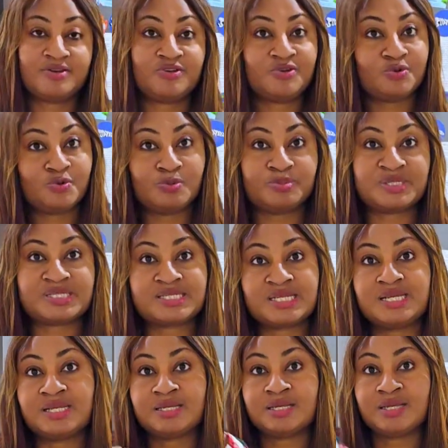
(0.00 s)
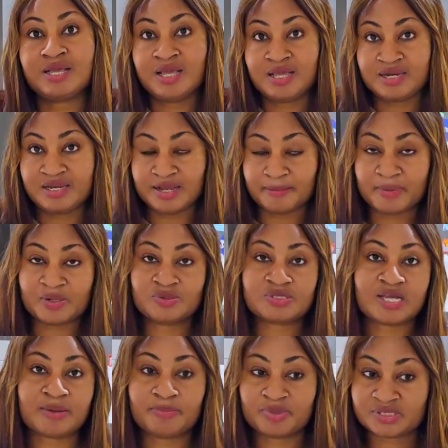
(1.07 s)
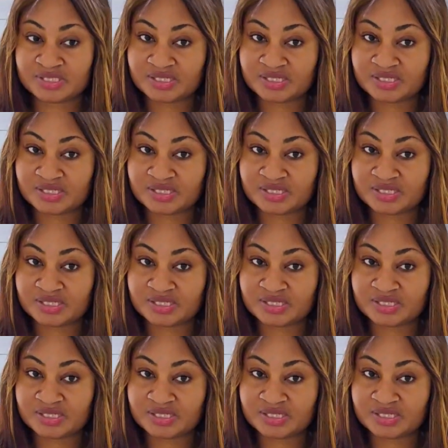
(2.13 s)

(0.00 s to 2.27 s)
you will be seeing the amount I bought